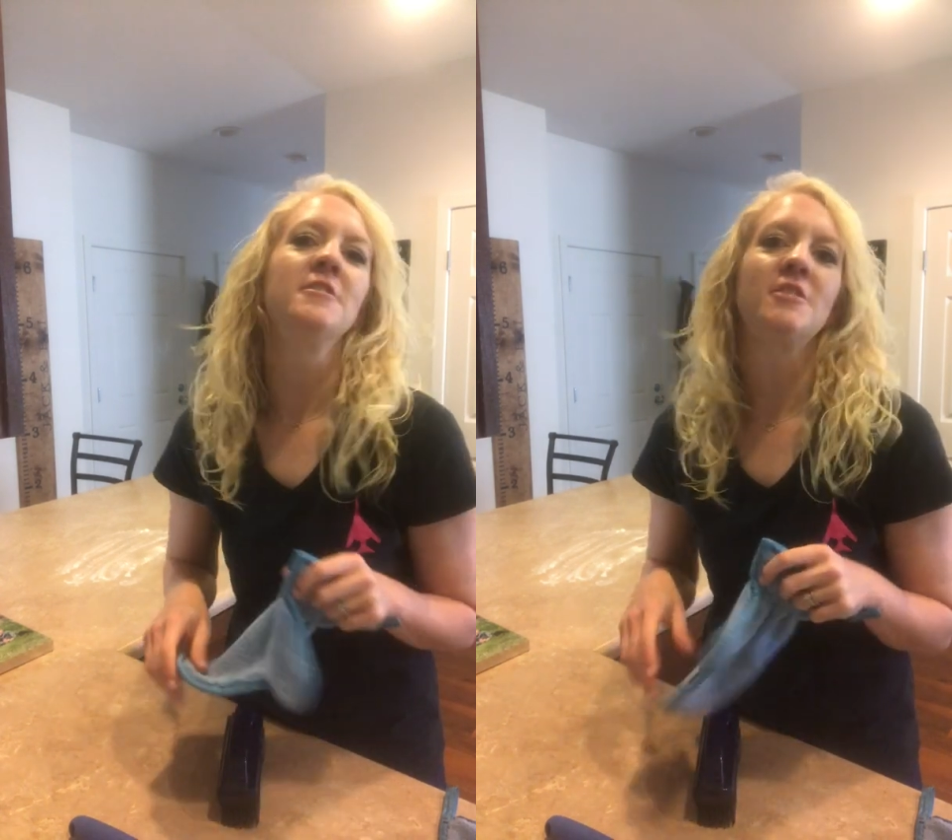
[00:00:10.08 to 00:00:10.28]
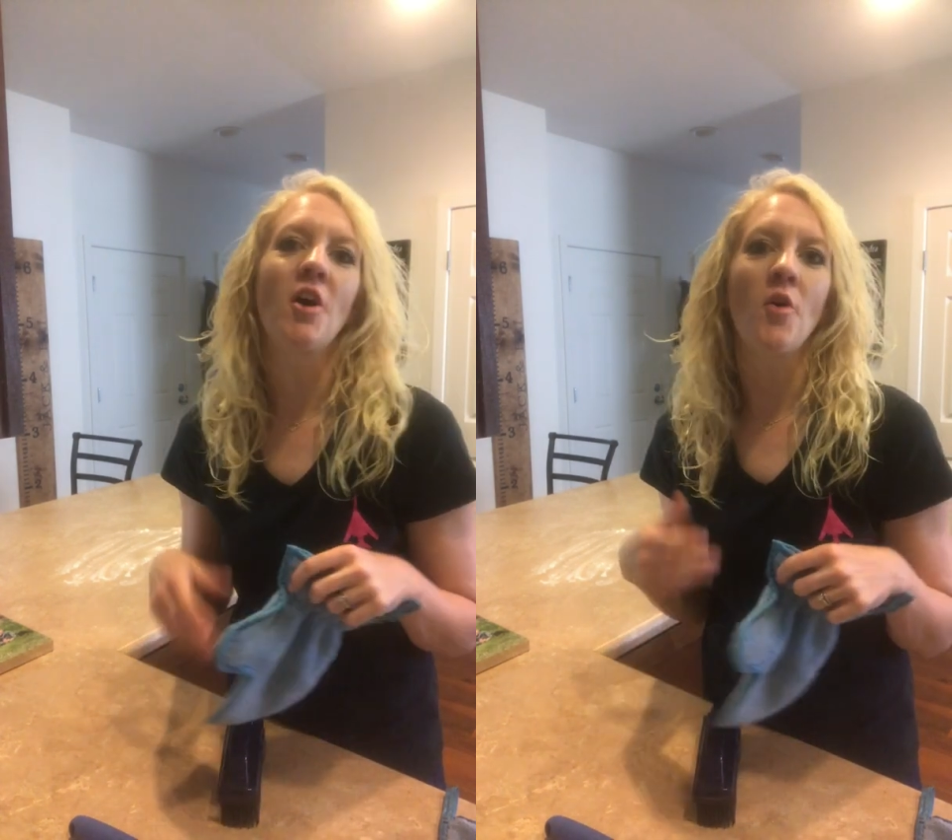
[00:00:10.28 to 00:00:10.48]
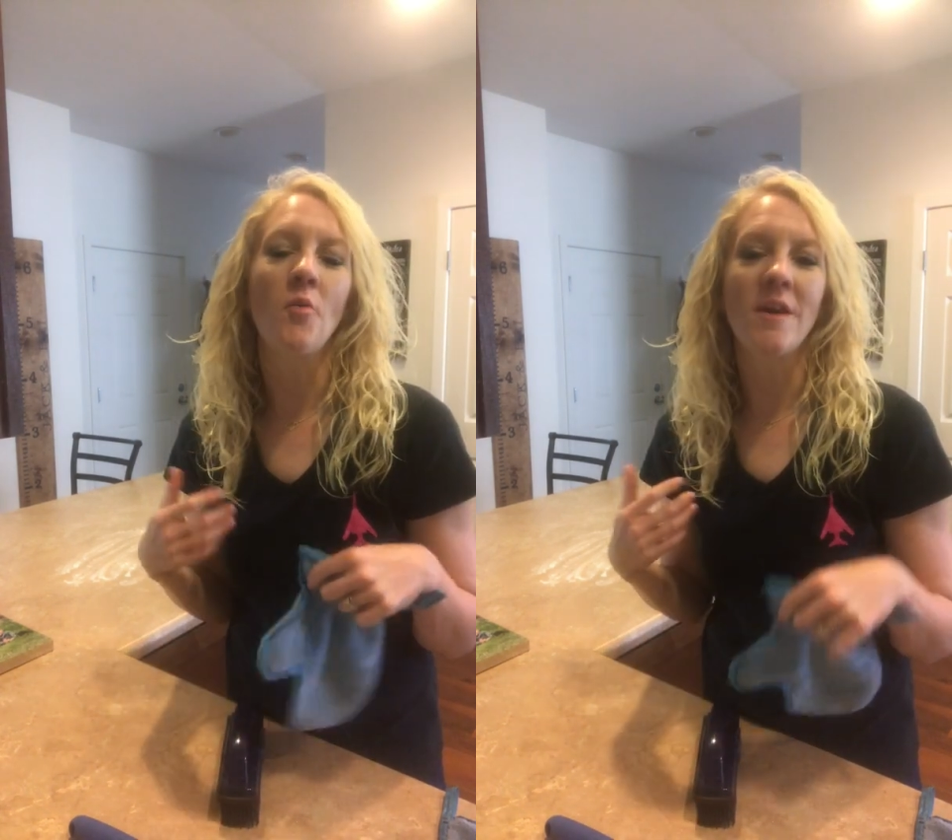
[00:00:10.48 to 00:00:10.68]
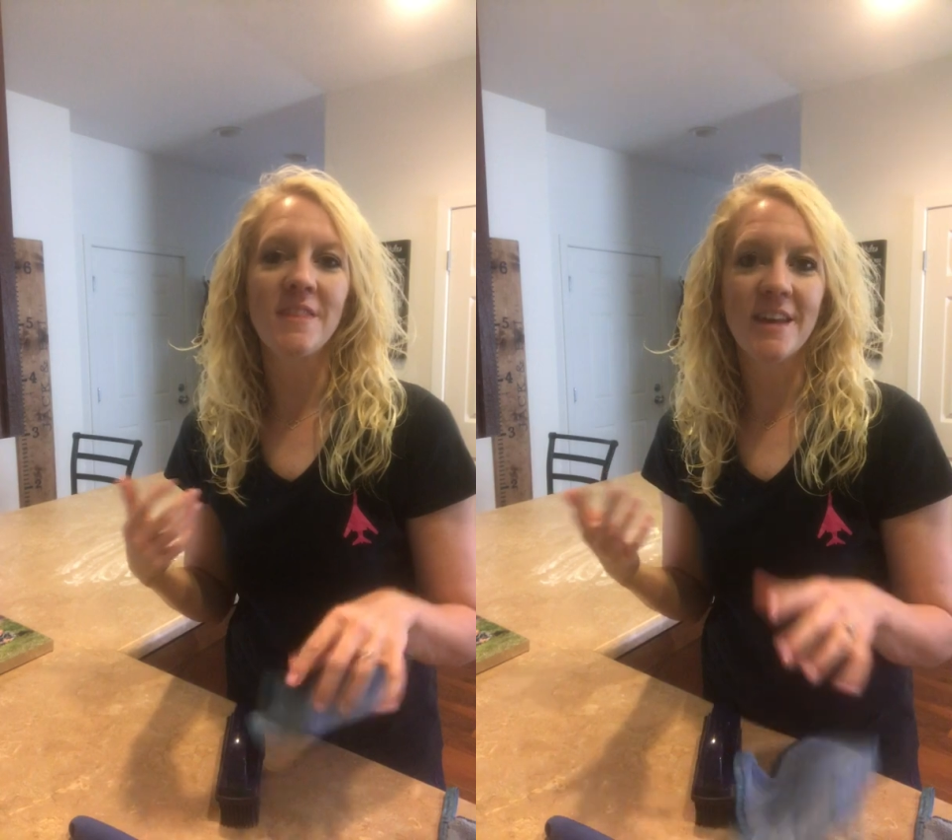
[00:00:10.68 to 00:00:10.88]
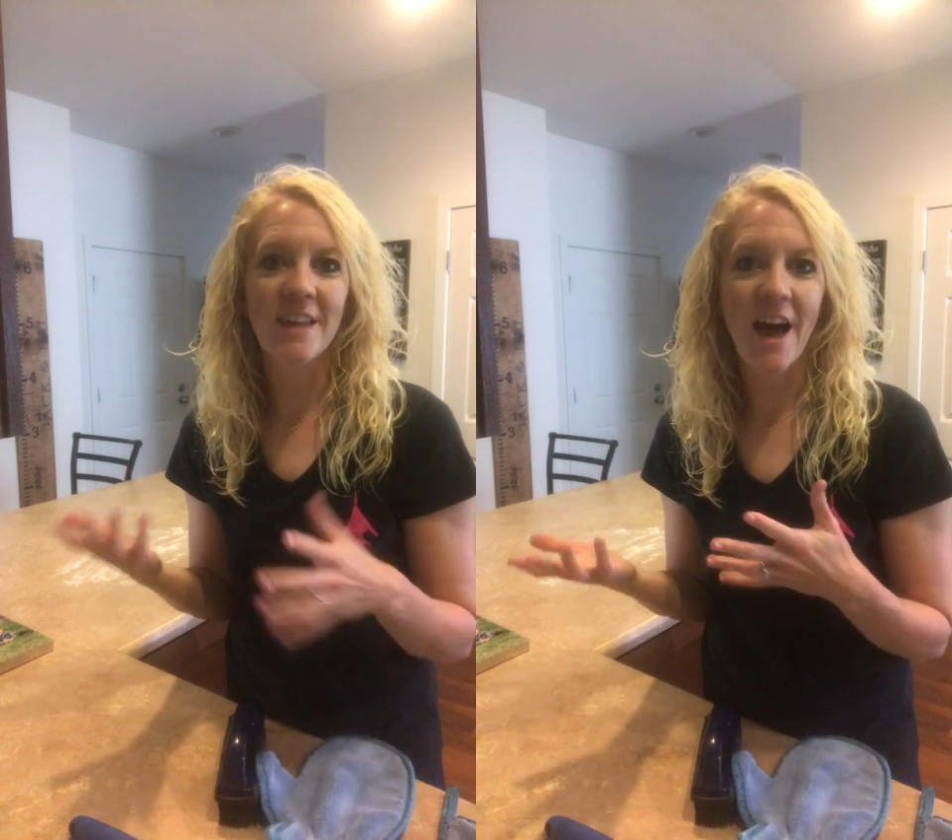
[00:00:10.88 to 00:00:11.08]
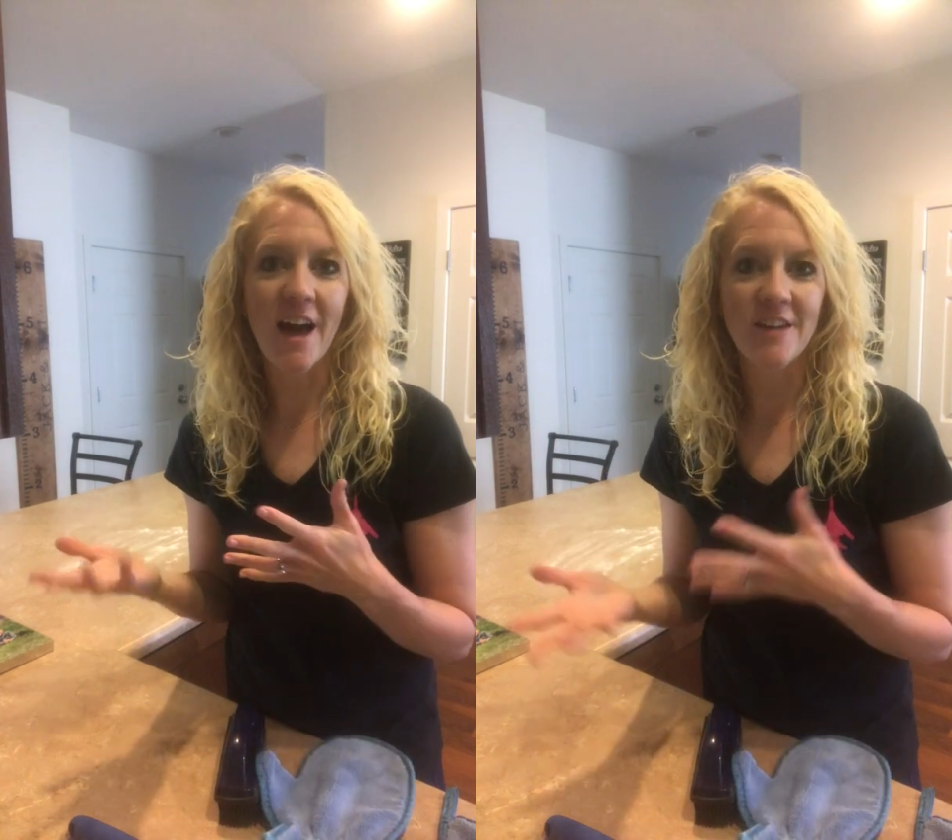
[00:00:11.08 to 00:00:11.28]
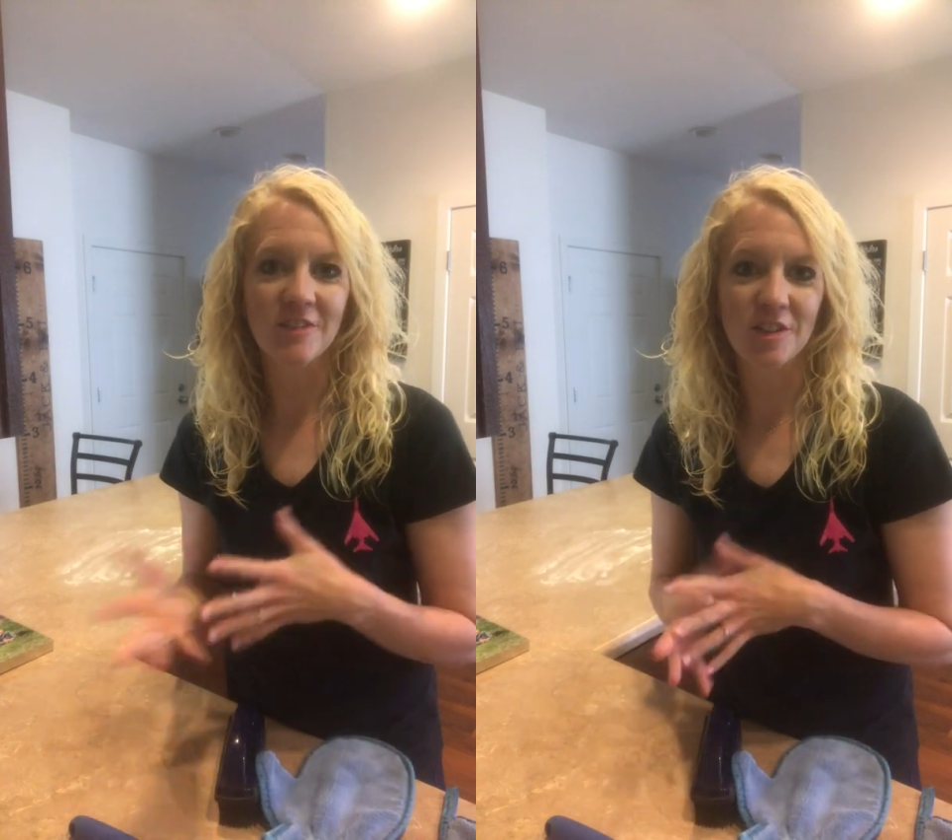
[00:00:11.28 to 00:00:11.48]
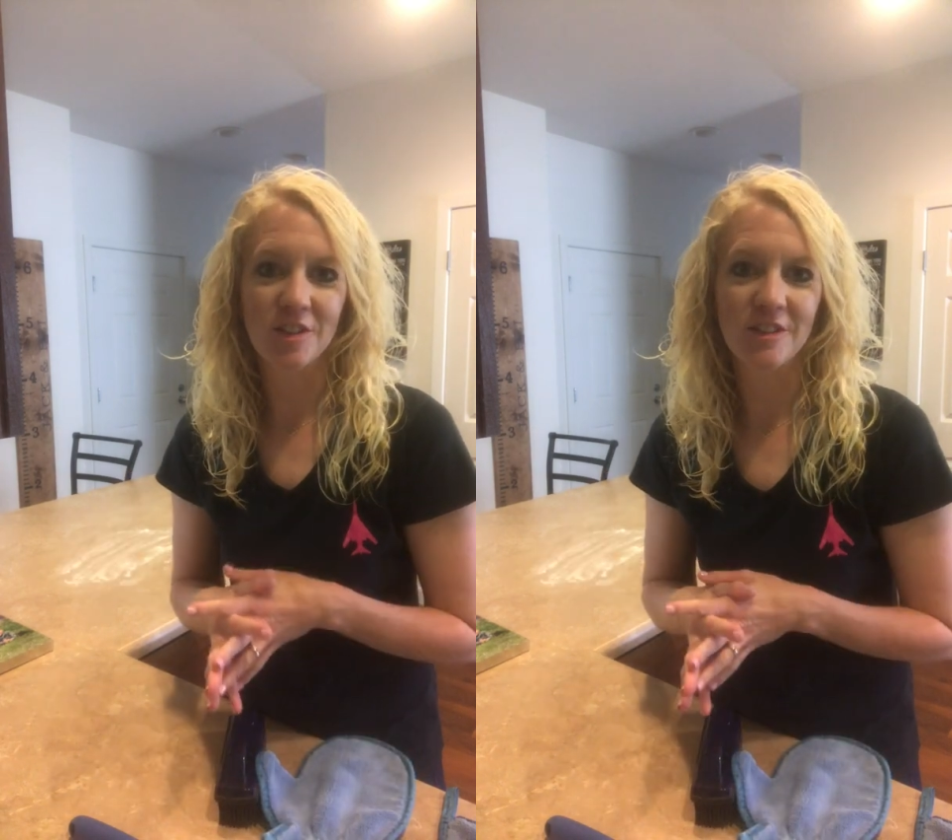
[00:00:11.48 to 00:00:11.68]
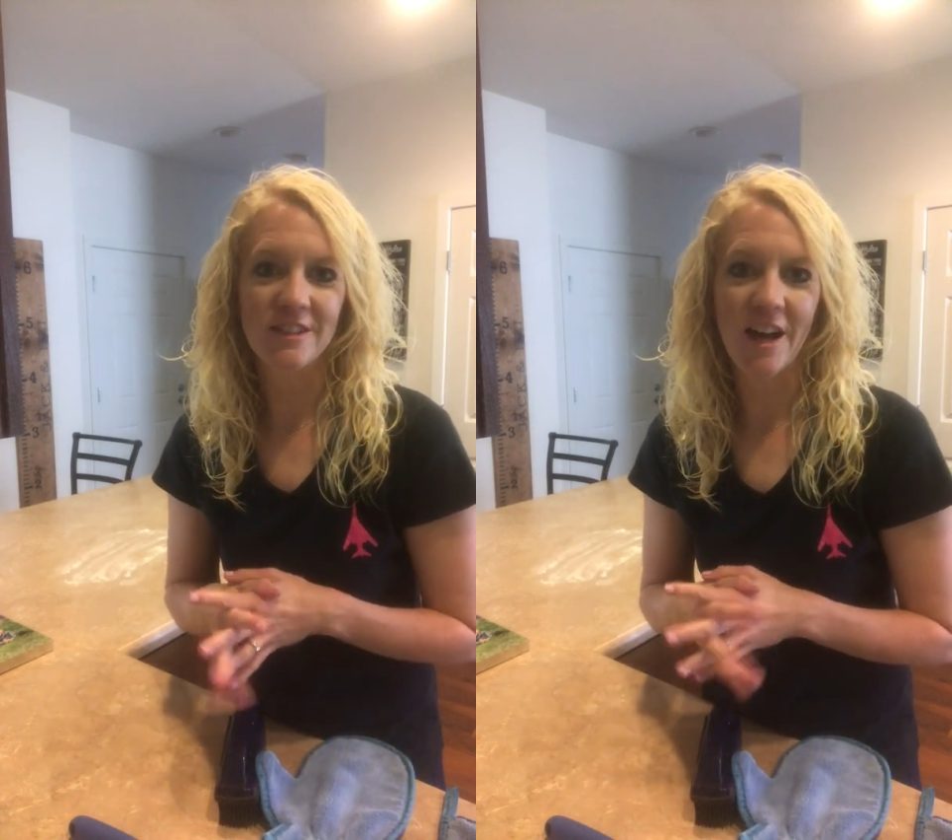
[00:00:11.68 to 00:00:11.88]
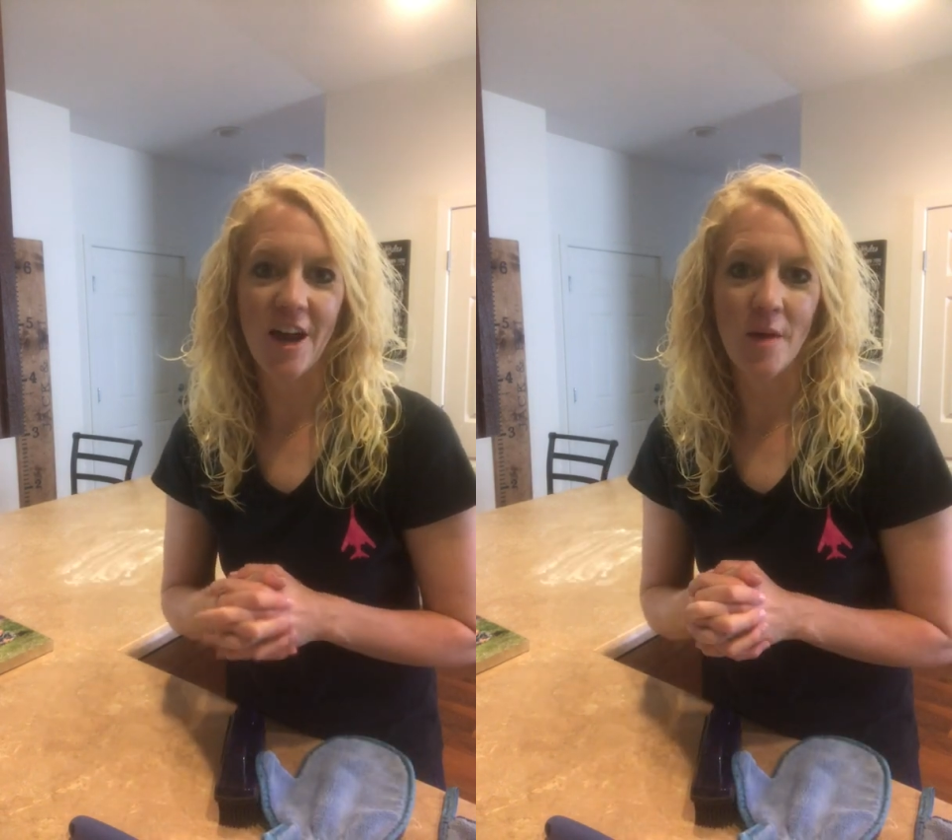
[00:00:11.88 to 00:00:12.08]
So one thing that I have
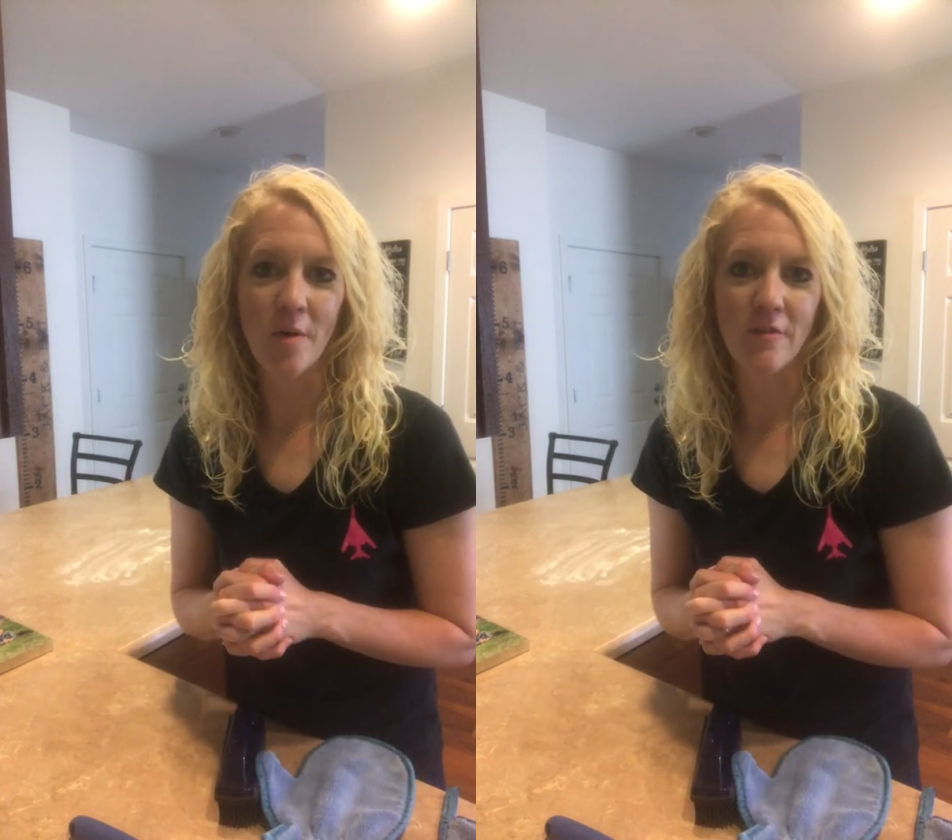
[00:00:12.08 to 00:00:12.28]
learned um,